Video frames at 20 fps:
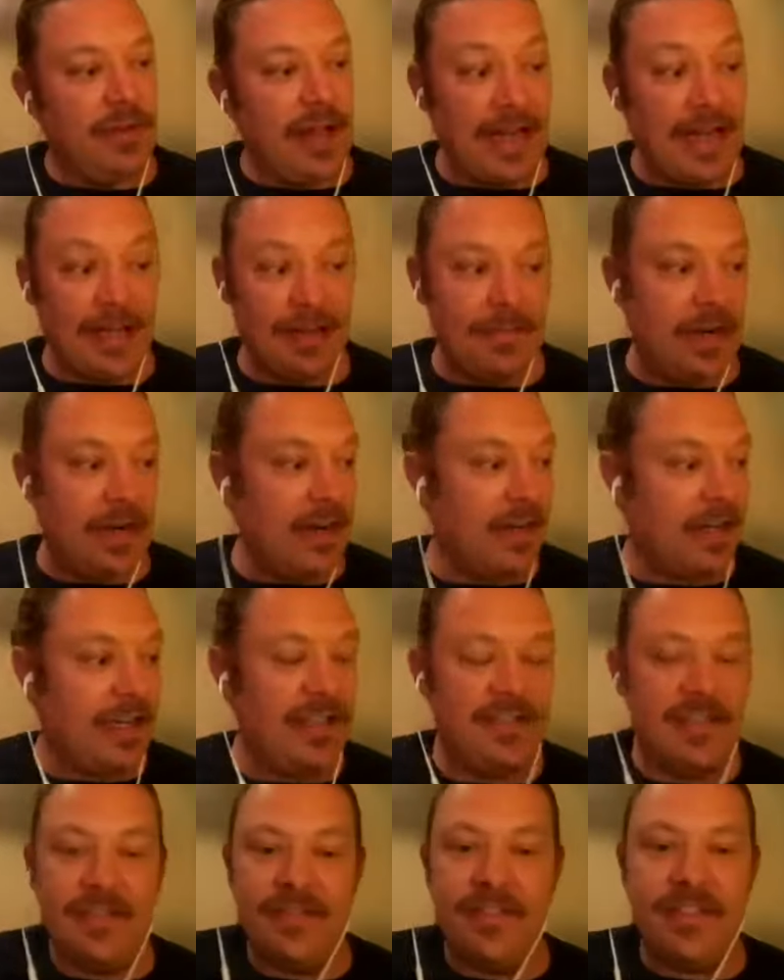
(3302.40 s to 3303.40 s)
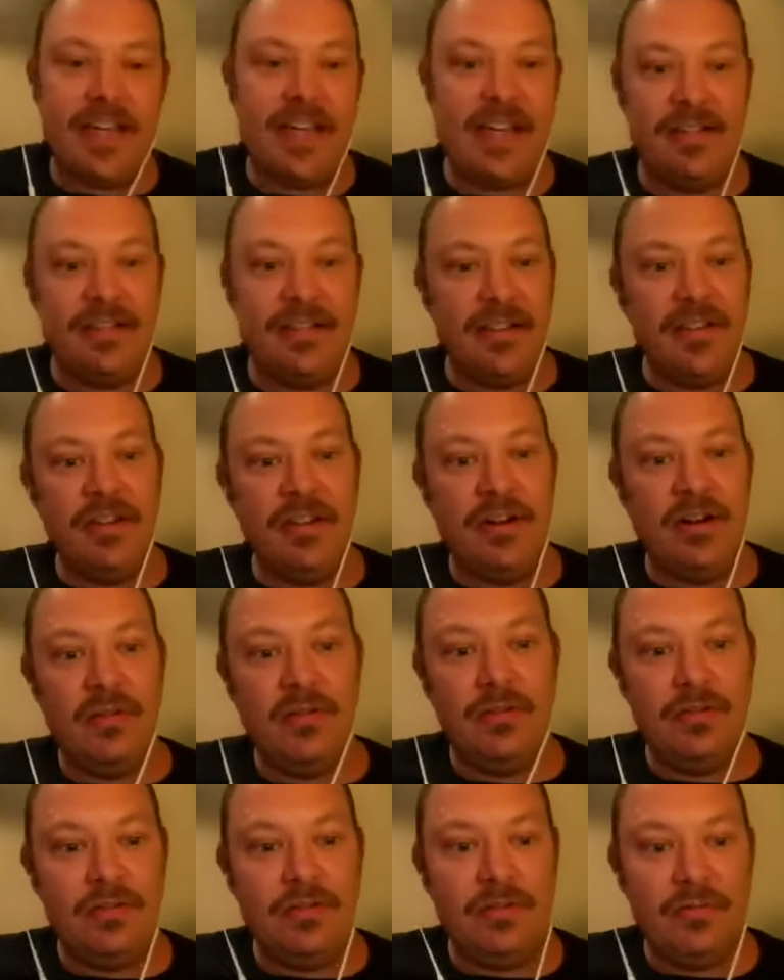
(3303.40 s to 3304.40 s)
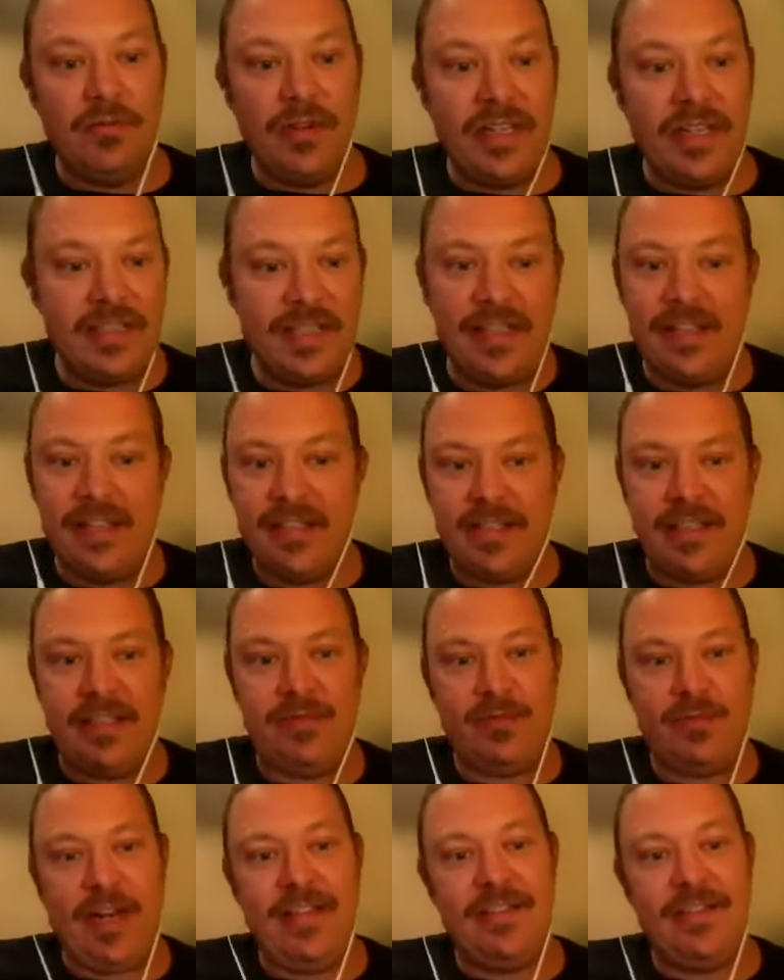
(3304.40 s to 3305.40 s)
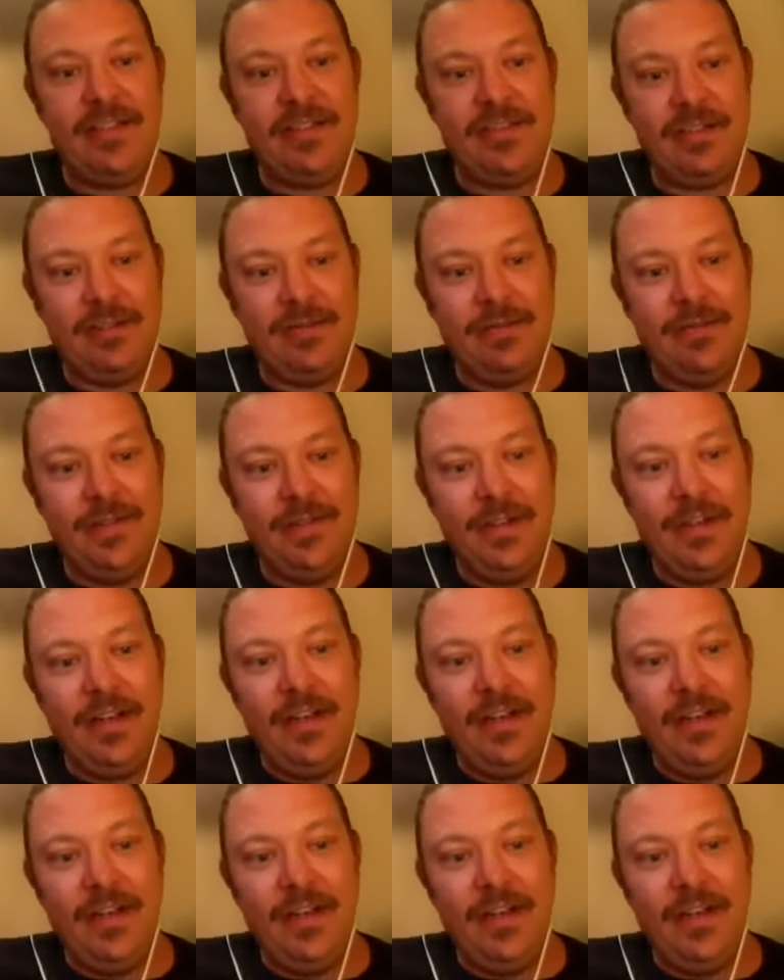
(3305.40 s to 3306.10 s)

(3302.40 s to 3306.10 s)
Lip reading: Black Americans have said, you know, we see this as racism.